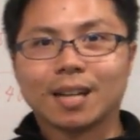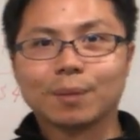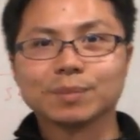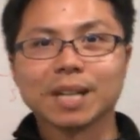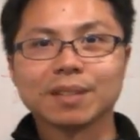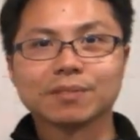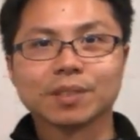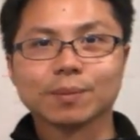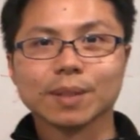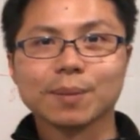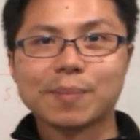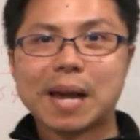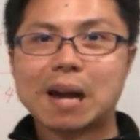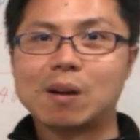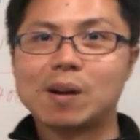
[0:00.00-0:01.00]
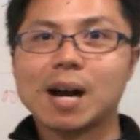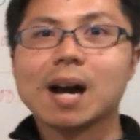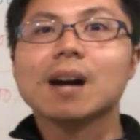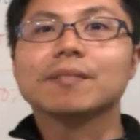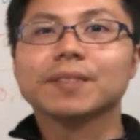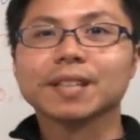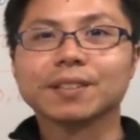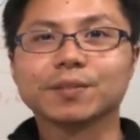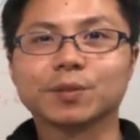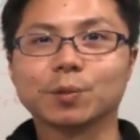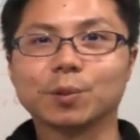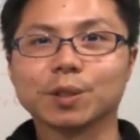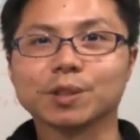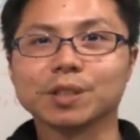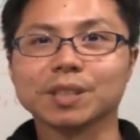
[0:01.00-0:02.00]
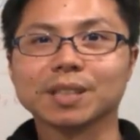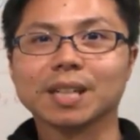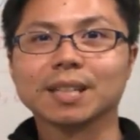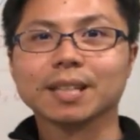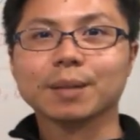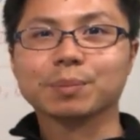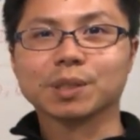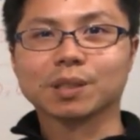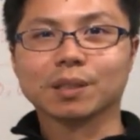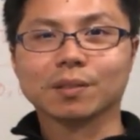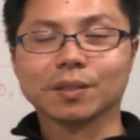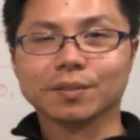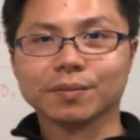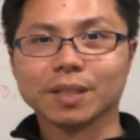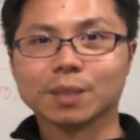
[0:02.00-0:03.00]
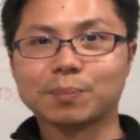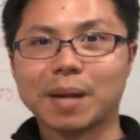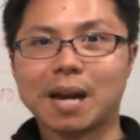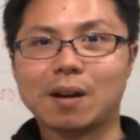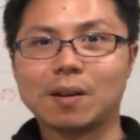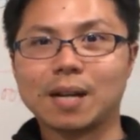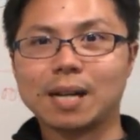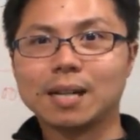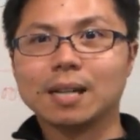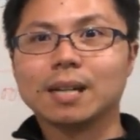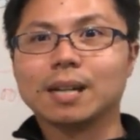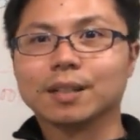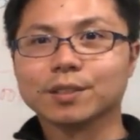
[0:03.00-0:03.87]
I'm Dave from Empower. Thank you for watching another episode of Invest Power.